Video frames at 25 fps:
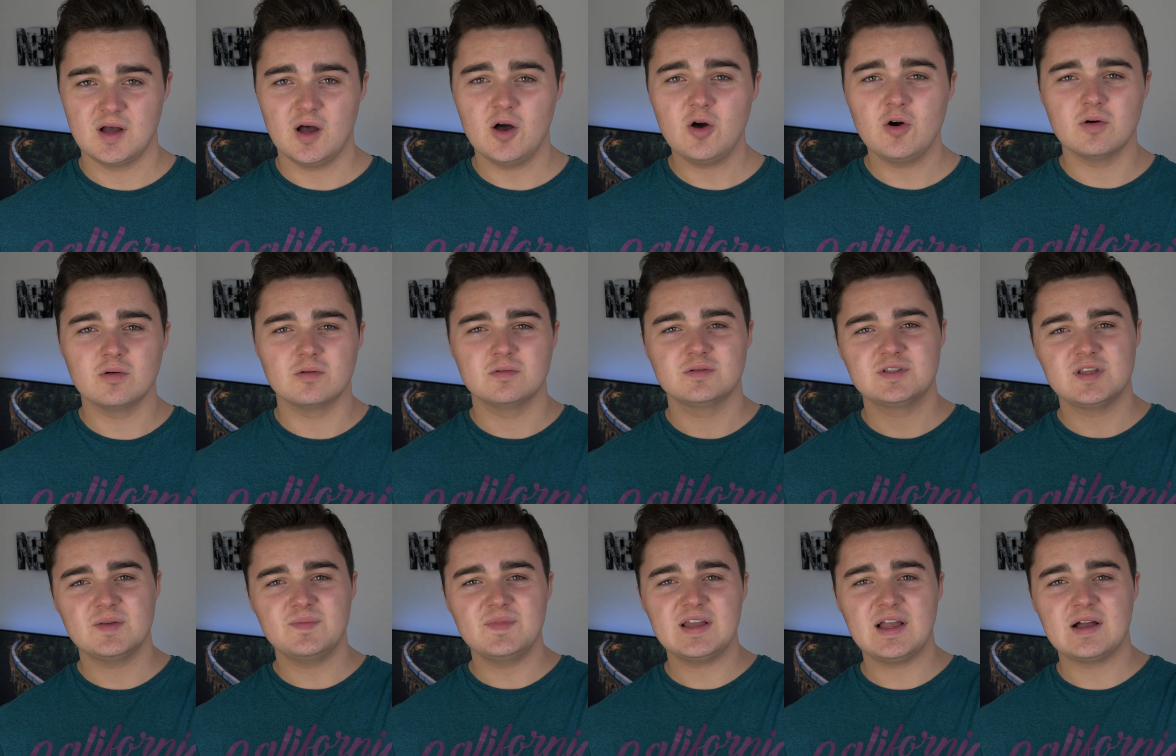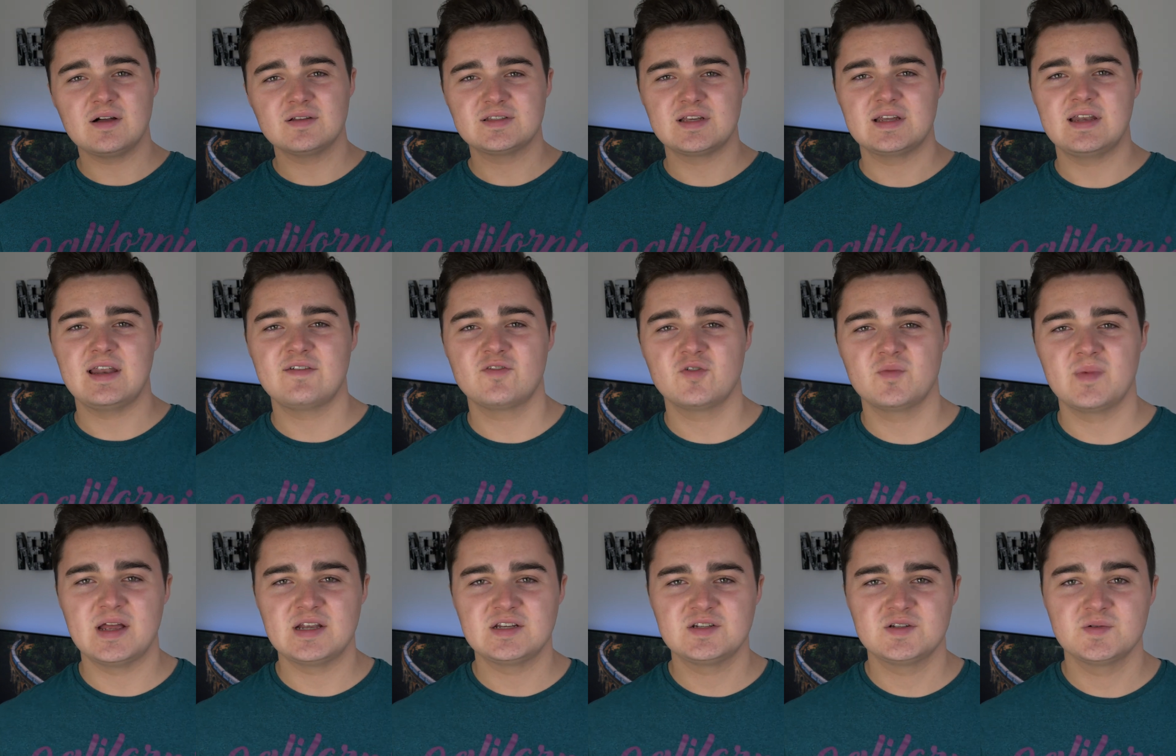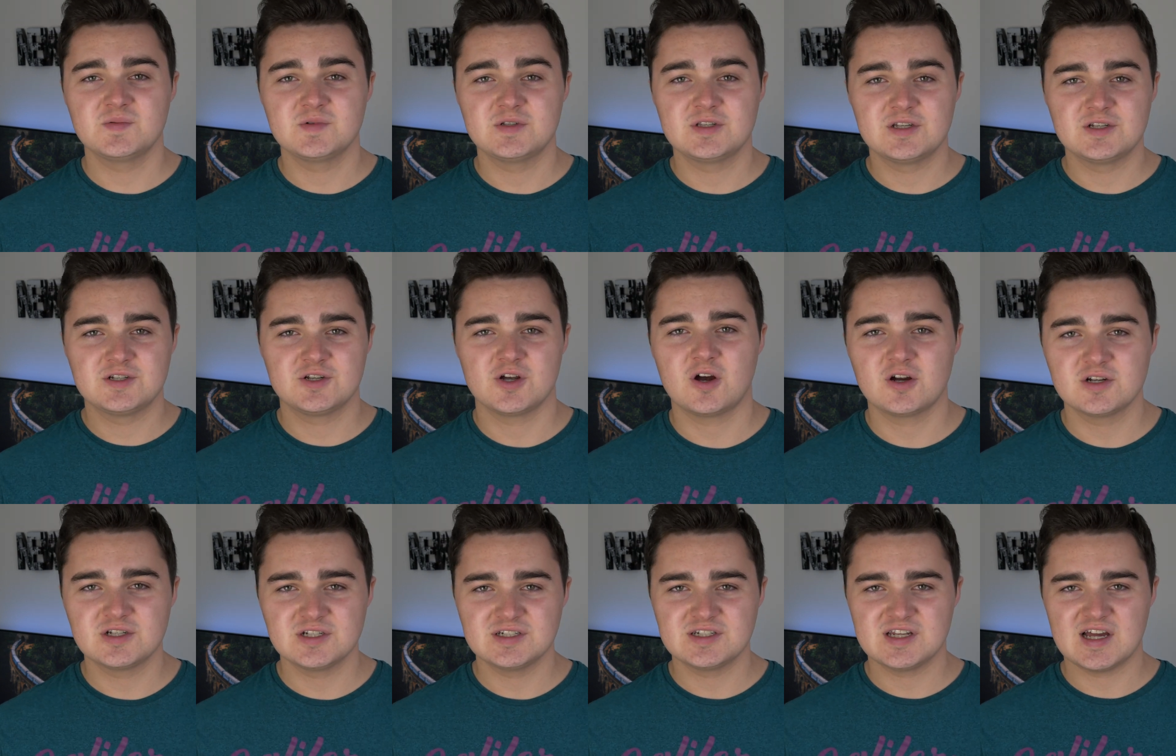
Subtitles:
Oh, something else I never mentioned was the charging